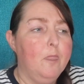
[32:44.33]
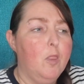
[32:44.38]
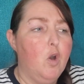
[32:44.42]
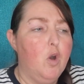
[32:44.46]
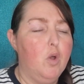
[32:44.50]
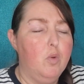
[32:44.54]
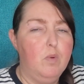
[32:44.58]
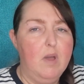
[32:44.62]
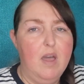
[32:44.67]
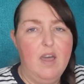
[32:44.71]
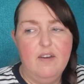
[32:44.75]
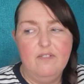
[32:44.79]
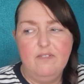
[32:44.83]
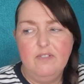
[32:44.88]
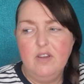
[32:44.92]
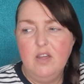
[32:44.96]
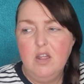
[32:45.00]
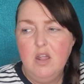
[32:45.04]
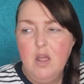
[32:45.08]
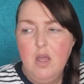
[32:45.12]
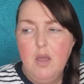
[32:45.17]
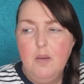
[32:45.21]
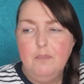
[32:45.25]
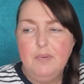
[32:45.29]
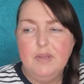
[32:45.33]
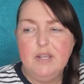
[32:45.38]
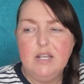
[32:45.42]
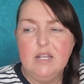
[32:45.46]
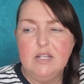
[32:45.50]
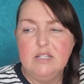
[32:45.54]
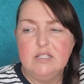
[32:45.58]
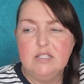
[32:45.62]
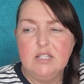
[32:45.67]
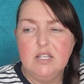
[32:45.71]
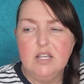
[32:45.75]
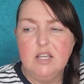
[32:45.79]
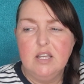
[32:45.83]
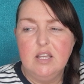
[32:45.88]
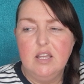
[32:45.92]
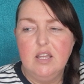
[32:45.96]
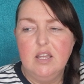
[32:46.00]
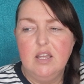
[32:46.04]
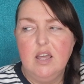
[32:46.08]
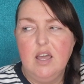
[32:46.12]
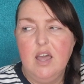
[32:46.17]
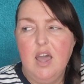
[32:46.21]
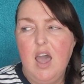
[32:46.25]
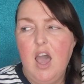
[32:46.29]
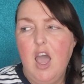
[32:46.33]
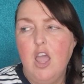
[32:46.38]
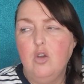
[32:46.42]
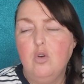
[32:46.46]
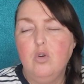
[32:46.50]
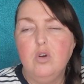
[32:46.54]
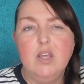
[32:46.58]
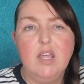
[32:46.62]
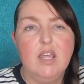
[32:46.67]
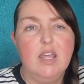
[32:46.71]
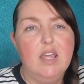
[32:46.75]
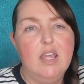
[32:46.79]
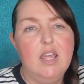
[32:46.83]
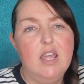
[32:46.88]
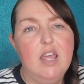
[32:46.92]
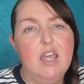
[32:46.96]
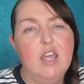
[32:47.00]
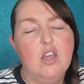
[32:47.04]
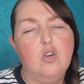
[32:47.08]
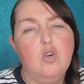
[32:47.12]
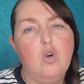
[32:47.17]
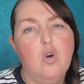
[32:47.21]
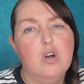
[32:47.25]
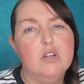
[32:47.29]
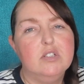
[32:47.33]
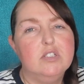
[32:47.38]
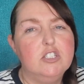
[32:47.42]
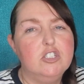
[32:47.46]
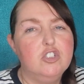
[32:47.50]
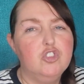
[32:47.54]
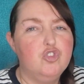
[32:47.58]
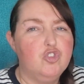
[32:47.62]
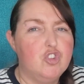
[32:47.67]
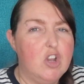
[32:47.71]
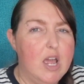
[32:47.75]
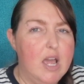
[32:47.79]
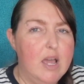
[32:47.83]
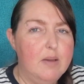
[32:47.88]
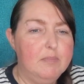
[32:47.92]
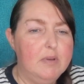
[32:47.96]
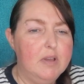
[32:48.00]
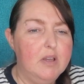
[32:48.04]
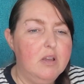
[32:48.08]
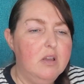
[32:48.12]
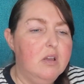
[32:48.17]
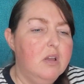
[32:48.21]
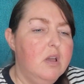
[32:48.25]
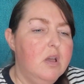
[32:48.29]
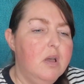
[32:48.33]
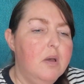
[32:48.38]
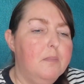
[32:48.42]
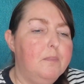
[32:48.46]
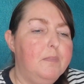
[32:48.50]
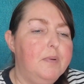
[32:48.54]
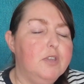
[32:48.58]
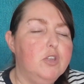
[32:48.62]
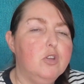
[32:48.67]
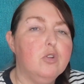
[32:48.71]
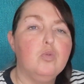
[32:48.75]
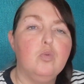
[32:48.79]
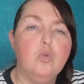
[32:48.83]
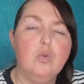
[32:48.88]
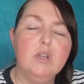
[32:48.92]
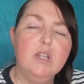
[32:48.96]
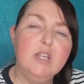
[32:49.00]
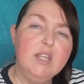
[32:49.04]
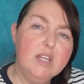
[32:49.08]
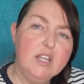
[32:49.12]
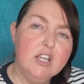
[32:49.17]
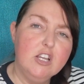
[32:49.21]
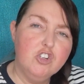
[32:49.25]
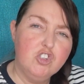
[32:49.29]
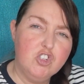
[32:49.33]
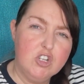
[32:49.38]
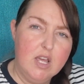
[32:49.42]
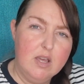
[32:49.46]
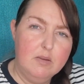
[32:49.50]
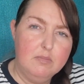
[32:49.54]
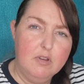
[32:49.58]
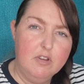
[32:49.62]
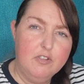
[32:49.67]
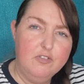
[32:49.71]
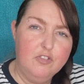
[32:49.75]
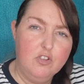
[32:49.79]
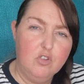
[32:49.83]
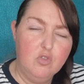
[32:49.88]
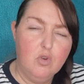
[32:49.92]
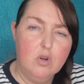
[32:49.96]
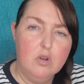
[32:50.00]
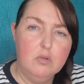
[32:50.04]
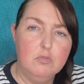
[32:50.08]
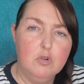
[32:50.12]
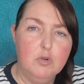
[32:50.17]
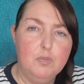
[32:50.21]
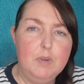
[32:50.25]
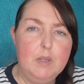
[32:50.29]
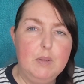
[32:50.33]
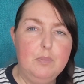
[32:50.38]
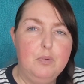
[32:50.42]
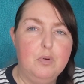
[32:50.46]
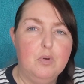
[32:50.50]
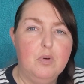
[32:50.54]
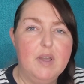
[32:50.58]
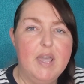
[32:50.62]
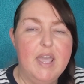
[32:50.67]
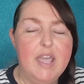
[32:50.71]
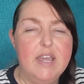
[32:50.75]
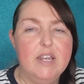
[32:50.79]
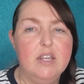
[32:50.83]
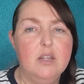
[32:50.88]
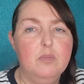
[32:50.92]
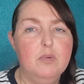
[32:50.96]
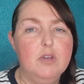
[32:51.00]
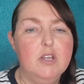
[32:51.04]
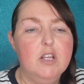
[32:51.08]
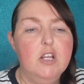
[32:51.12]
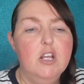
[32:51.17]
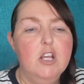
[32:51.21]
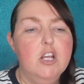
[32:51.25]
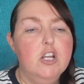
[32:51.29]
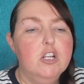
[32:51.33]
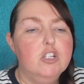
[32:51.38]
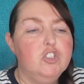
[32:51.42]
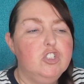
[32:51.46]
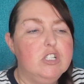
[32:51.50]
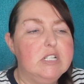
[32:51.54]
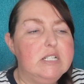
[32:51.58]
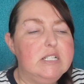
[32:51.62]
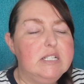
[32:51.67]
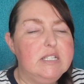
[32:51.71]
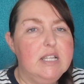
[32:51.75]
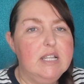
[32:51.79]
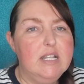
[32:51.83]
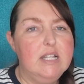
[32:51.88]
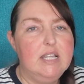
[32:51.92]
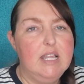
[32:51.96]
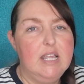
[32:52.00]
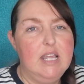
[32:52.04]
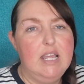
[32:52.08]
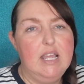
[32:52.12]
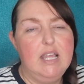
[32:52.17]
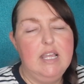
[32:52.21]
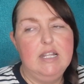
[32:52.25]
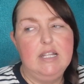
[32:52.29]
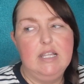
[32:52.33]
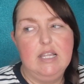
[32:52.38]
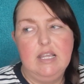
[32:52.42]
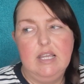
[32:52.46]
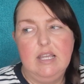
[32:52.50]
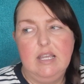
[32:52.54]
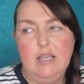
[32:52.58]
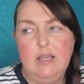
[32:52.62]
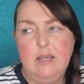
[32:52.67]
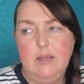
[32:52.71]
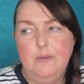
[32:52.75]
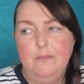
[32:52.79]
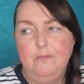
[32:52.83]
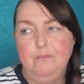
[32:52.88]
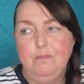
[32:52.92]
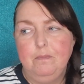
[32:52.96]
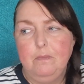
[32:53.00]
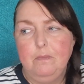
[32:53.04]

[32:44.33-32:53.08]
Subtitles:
or whatever, because it causes drama, but you're going to get drama through normal people anyway. Just the day-to-day,